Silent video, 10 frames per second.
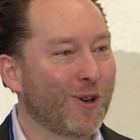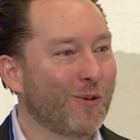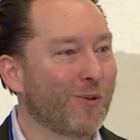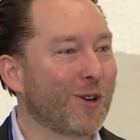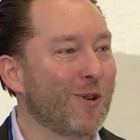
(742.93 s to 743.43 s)

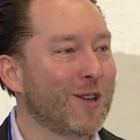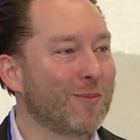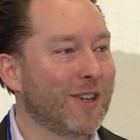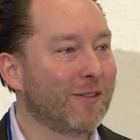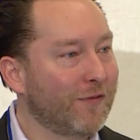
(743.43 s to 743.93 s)
we're going to
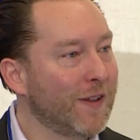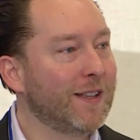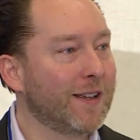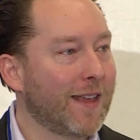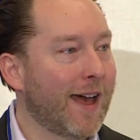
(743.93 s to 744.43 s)
be
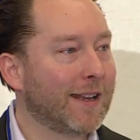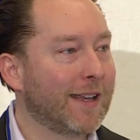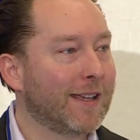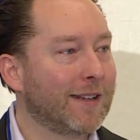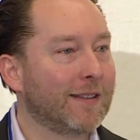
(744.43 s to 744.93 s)
filling that
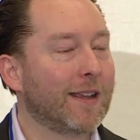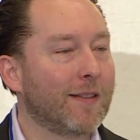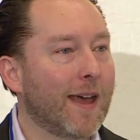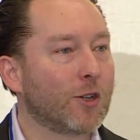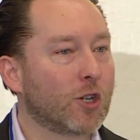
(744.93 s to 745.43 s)
in,
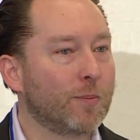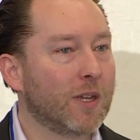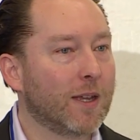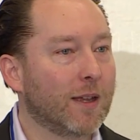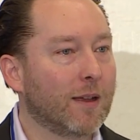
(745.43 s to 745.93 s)
and that should
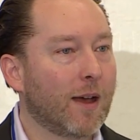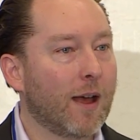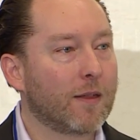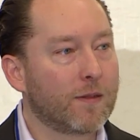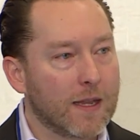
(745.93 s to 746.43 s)
be,
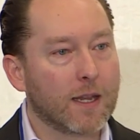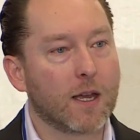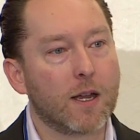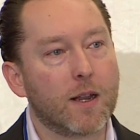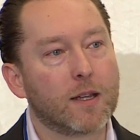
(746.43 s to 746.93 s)
I think,
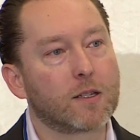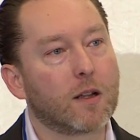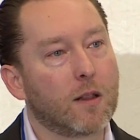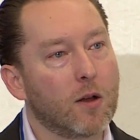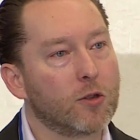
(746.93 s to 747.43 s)
a nice
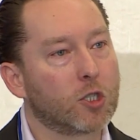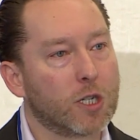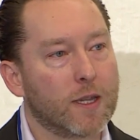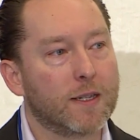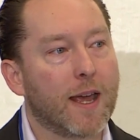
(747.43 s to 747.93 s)
close
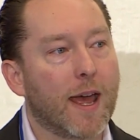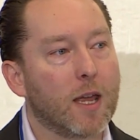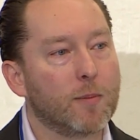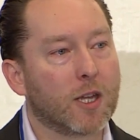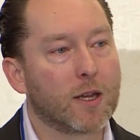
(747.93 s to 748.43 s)
to the
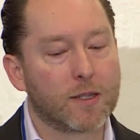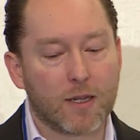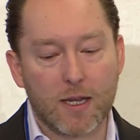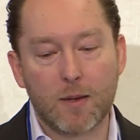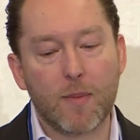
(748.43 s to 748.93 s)
day,
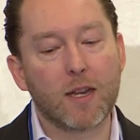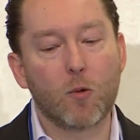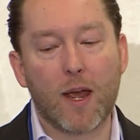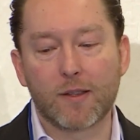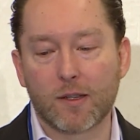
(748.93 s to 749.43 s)
because in many
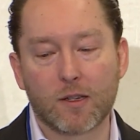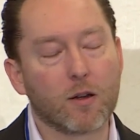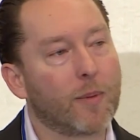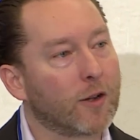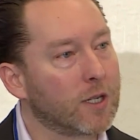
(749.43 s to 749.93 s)
ways, as you're
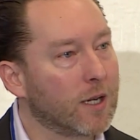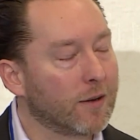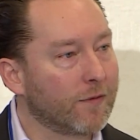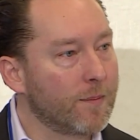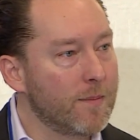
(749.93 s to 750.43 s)
about to hear
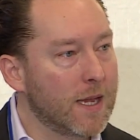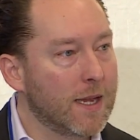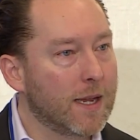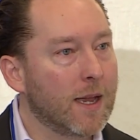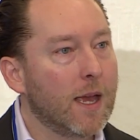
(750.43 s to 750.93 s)
from
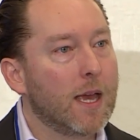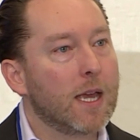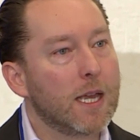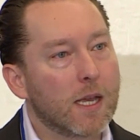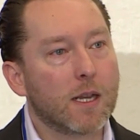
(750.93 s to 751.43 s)
me,
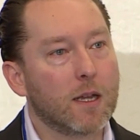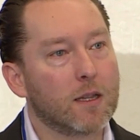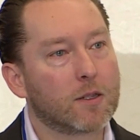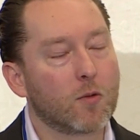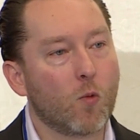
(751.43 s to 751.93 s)
it
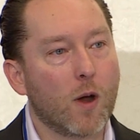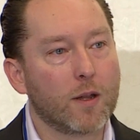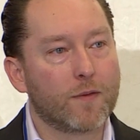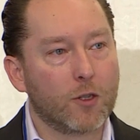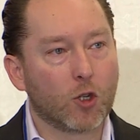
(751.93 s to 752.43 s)
is one
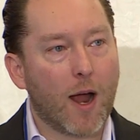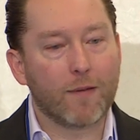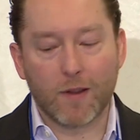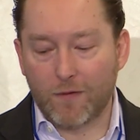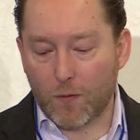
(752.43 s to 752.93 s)
of the
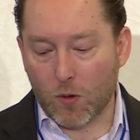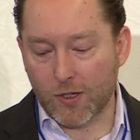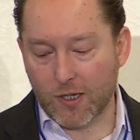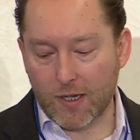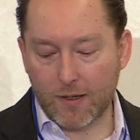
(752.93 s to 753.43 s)
driving
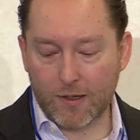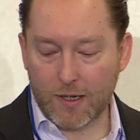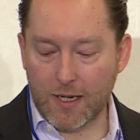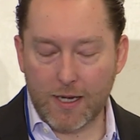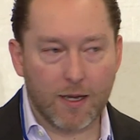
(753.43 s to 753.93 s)
forces
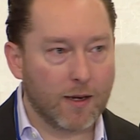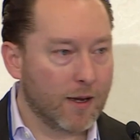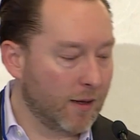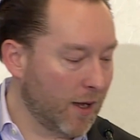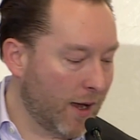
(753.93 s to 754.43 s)

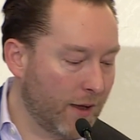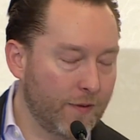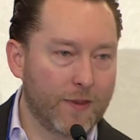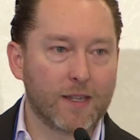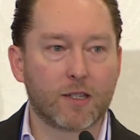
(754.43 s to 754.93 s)
in
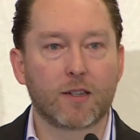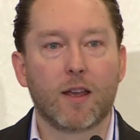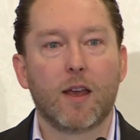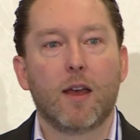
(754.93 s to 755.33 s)
this